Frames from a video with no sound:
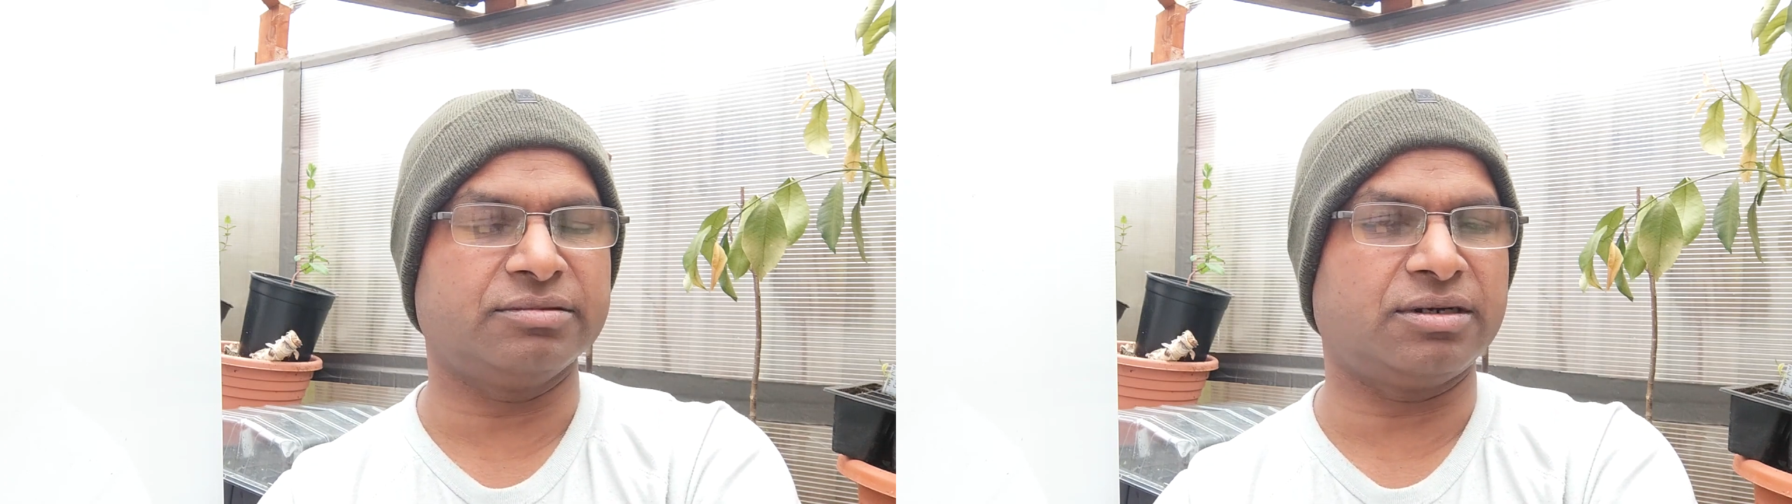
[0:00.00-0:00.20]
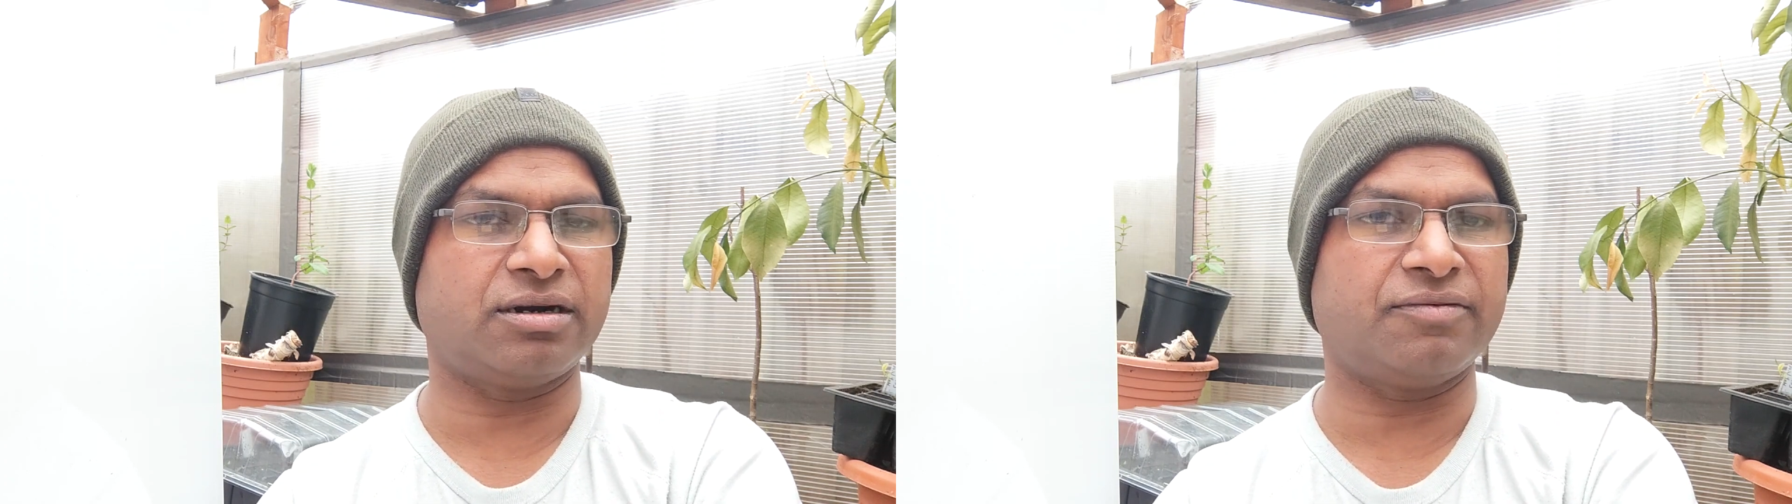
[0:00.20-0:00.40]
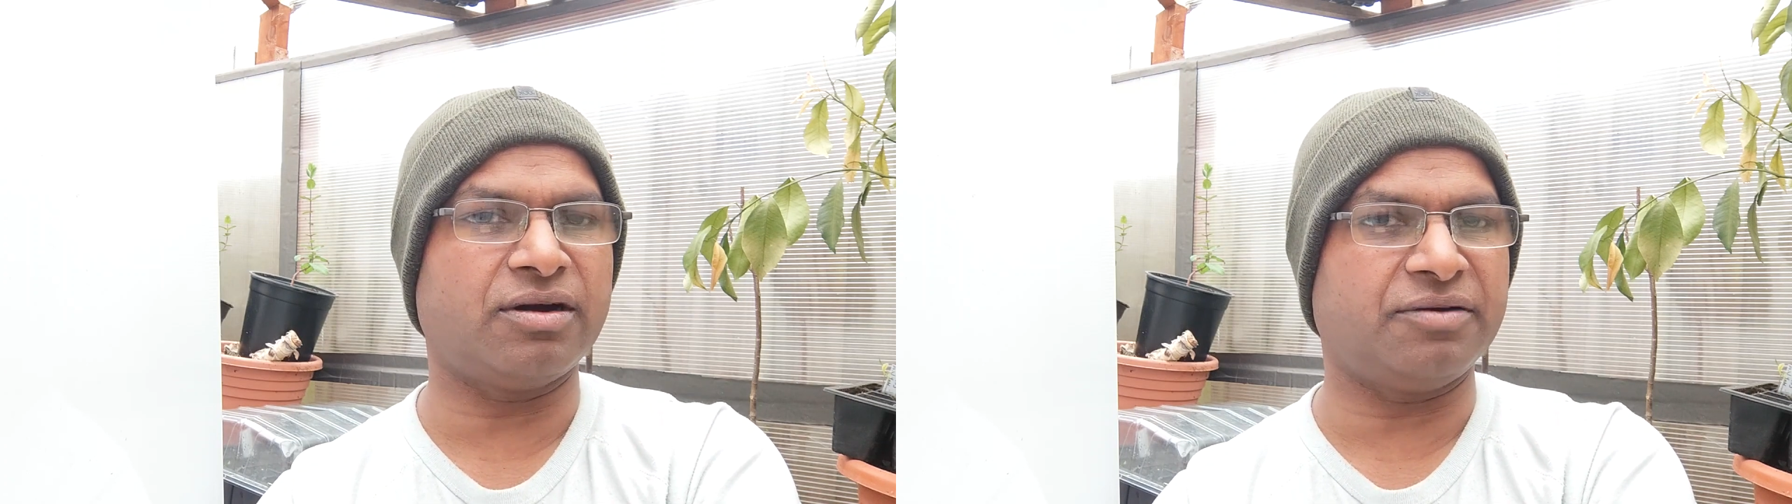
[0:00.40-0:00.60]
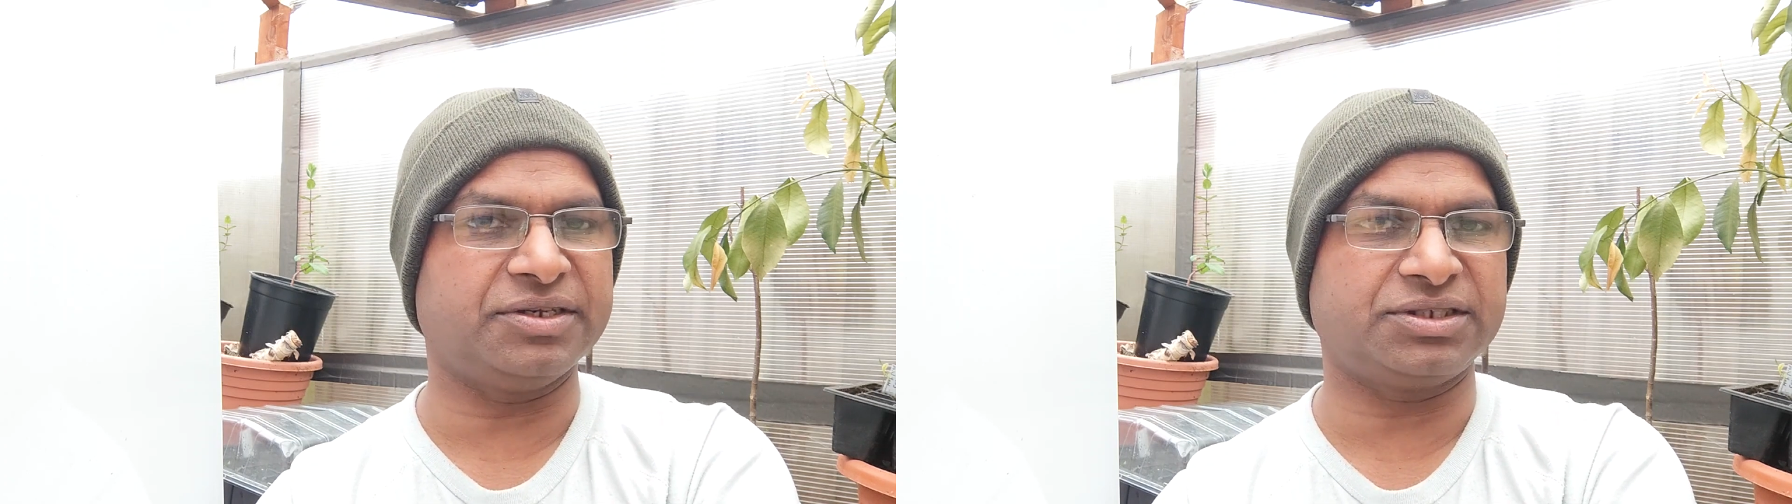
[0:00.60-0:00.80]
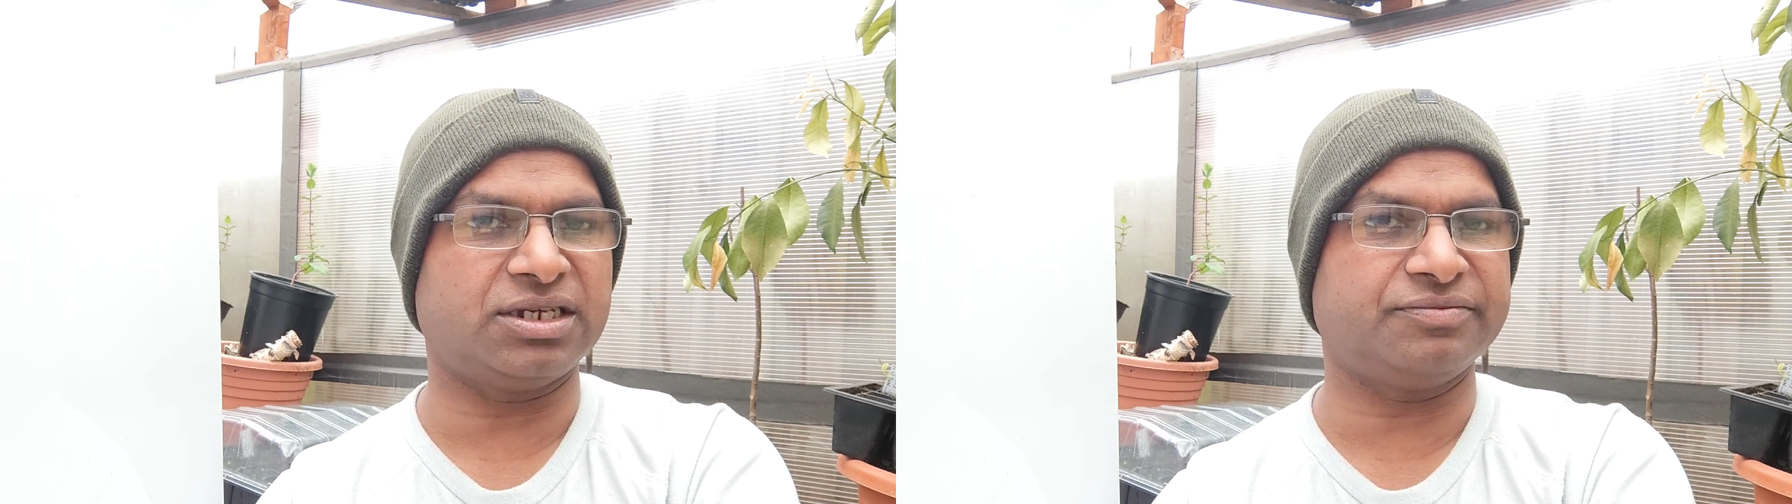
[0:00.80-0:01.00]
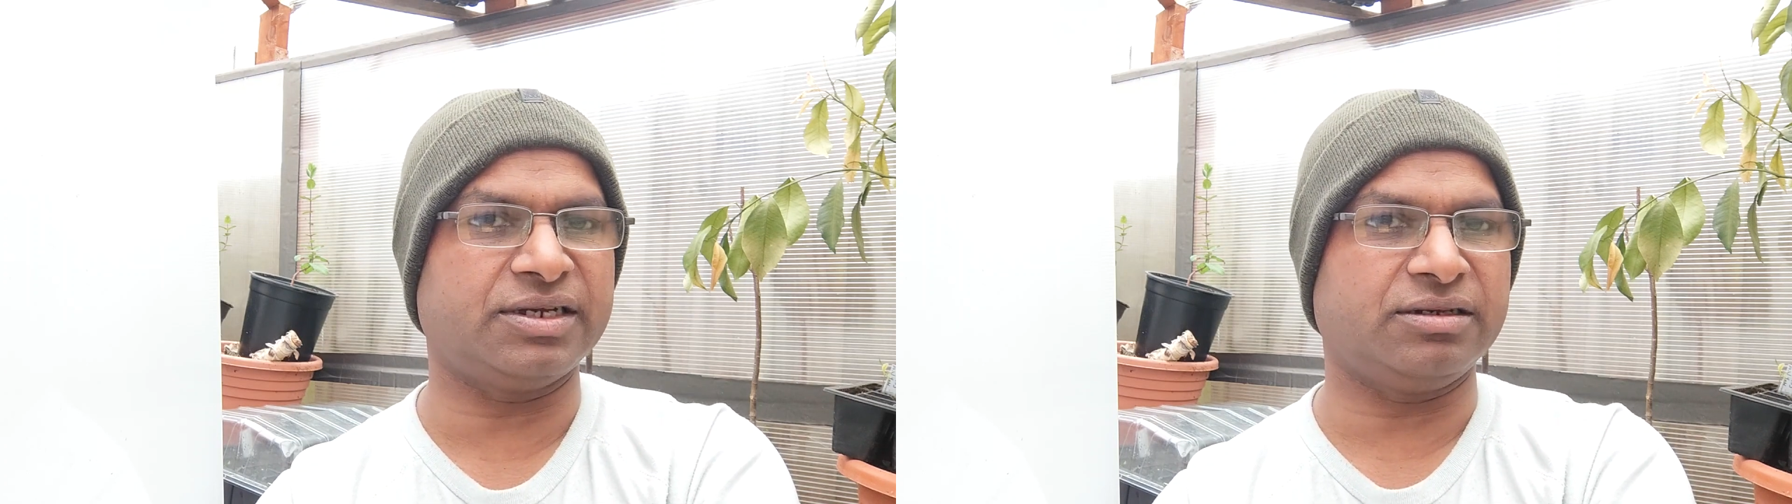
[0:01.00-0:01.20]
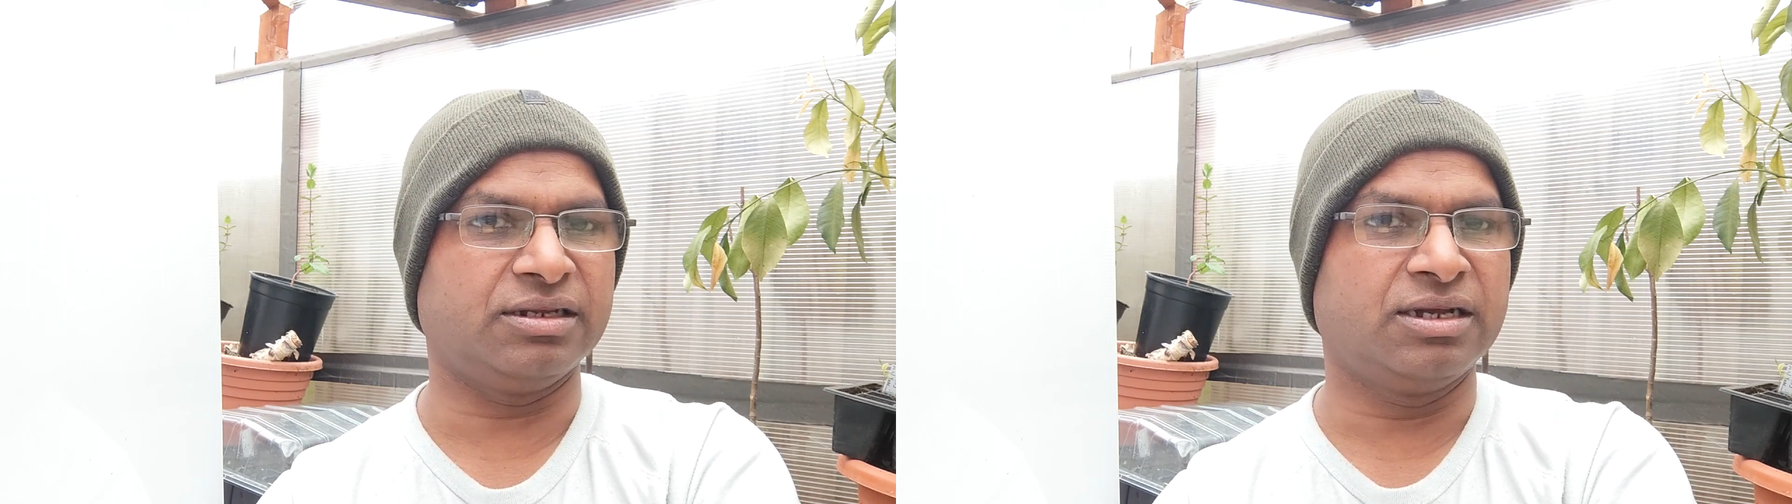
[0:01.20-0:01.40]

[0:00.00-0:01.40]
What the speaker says: a lot of harvest as well.